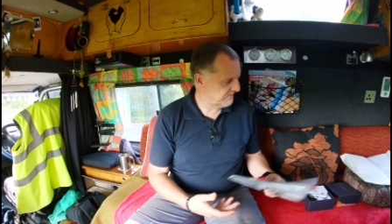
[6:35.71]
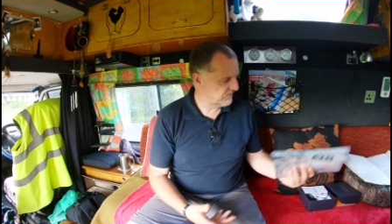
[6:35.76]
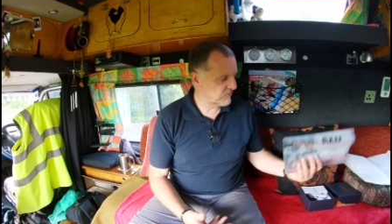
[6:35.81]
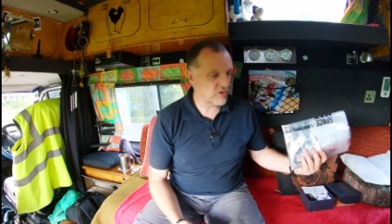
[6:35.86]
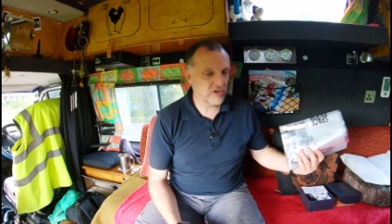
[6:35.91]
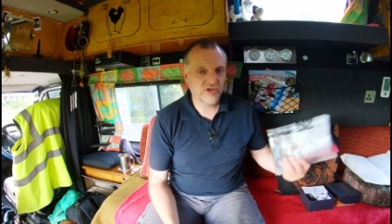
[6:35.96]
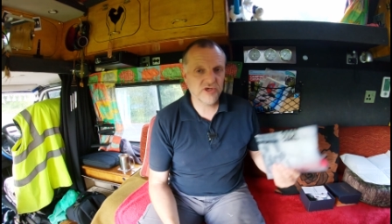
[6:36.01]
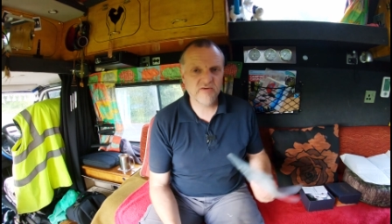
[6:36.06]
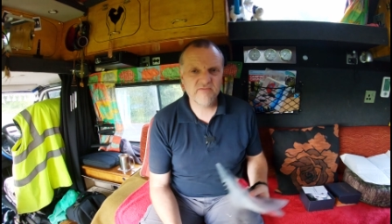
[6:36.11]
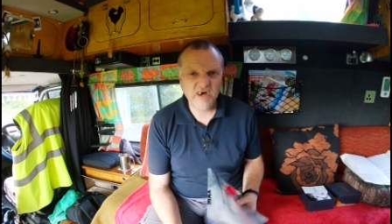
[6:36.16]

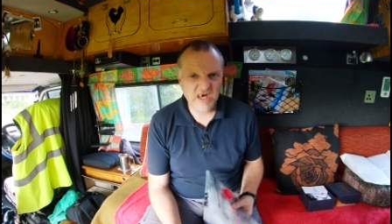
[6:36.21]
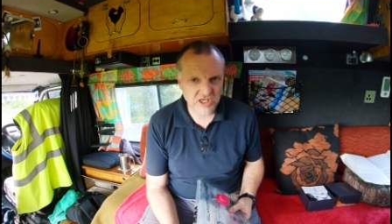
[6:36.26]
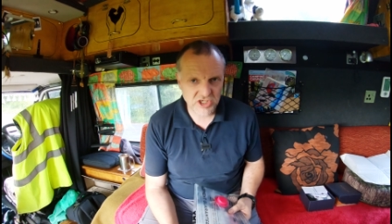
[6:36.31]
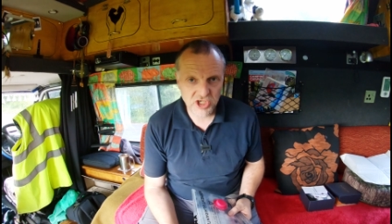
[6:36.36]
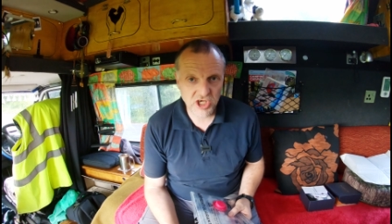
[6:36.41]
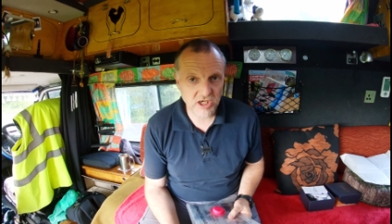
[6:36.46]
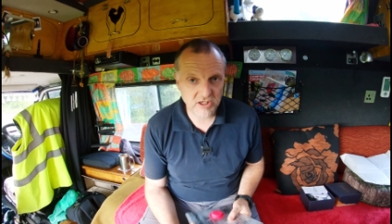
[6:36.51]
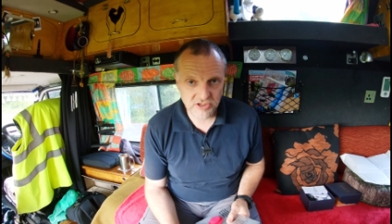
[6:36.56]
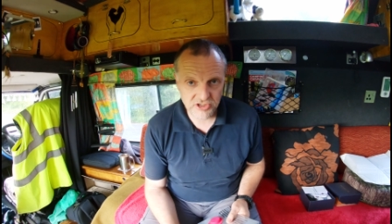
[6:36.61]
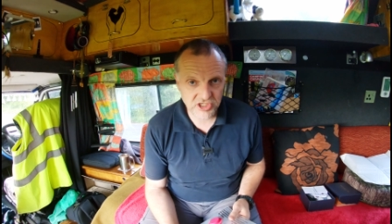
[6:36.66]
Once I've had a
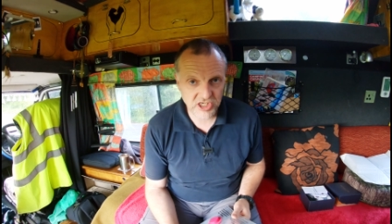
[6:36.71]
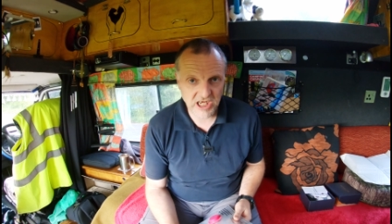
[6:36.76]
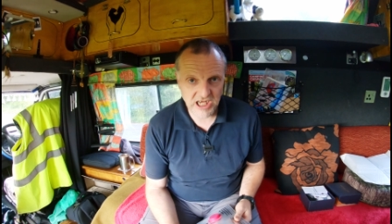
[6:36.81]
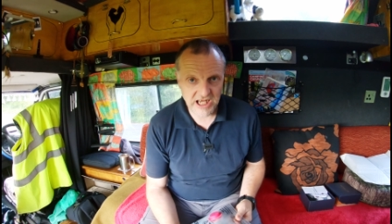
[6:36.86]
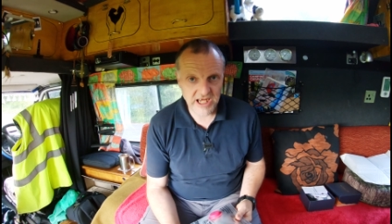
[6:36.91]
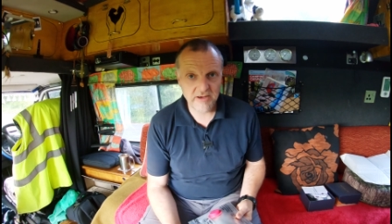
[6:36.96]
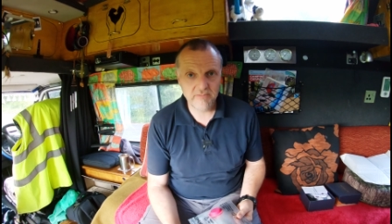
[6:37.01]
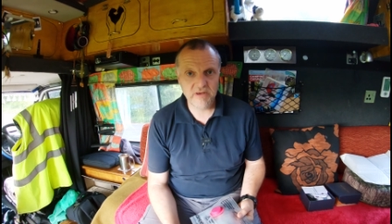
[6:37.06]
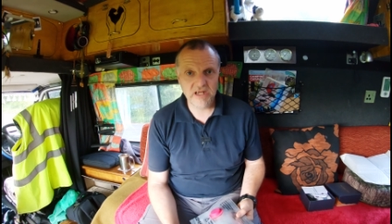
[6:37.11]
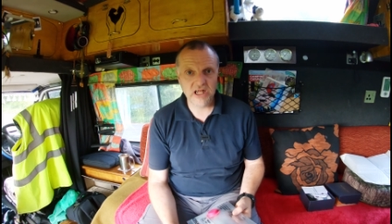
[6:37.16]
chance to
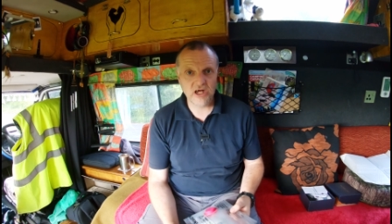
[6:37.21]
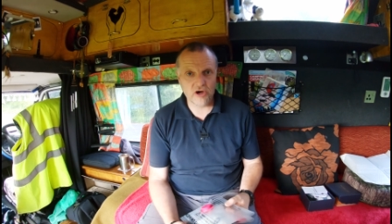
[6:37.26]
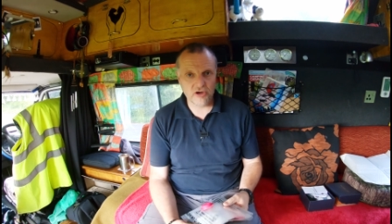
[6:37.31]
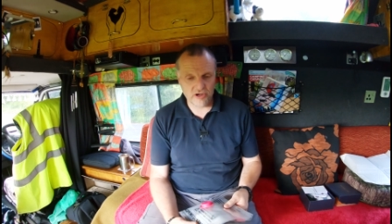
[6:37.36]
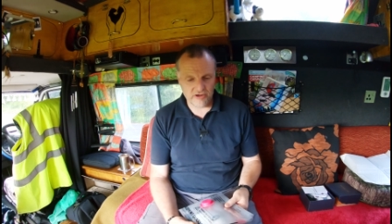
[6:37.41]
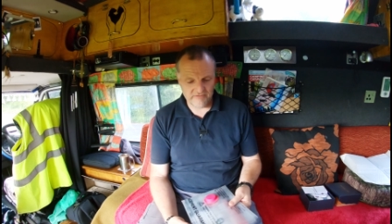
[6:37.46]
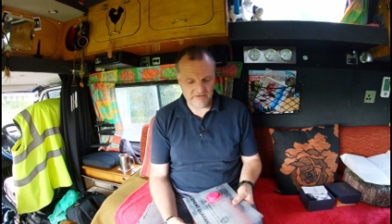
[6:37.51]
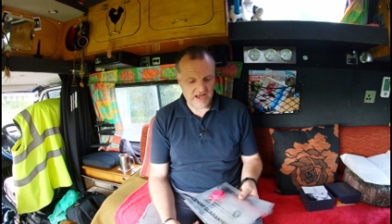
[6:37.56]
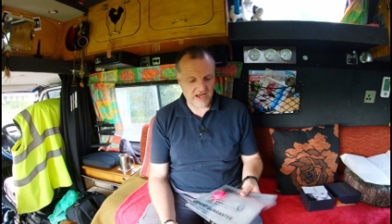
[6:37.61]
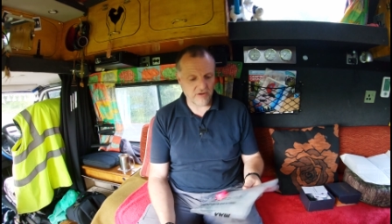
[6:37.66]
clear my
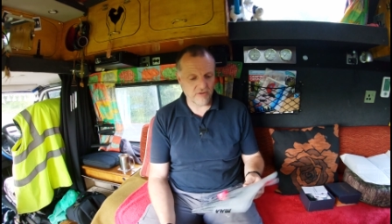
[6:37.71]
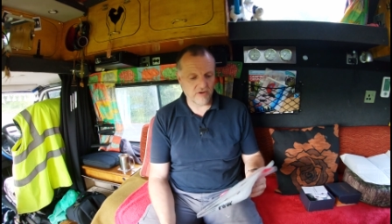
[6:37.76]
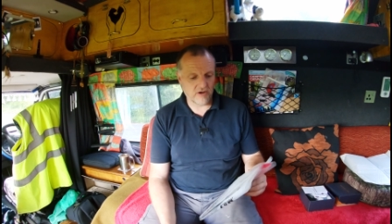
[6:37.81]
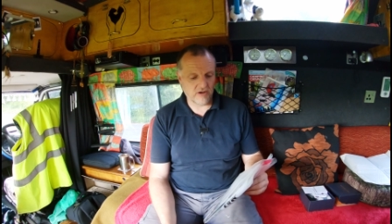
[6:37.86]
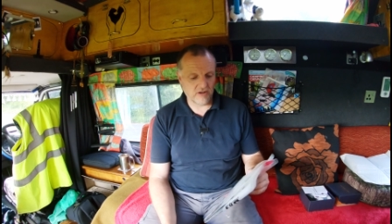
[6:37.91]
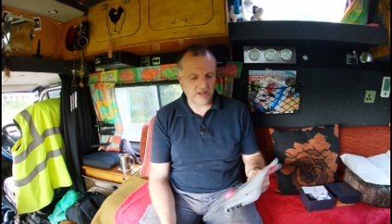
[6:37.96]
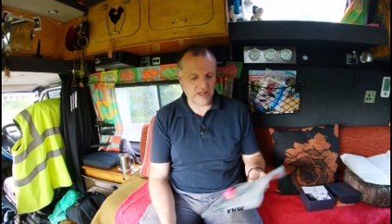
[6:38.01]
locker out,